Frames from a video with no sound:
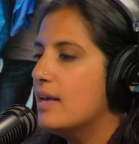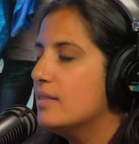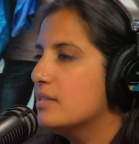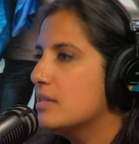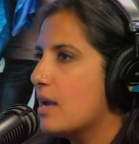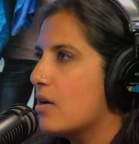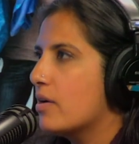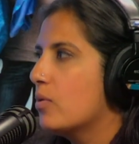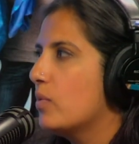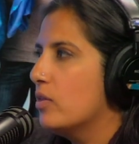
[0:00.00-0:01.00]
and this is the
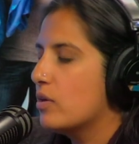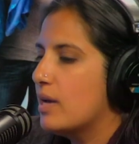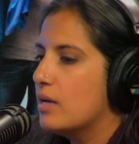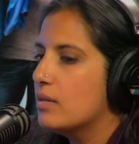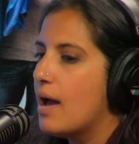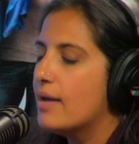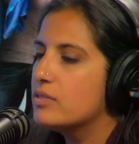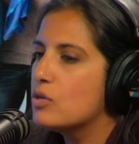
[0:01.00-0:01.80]
area we look at a lot.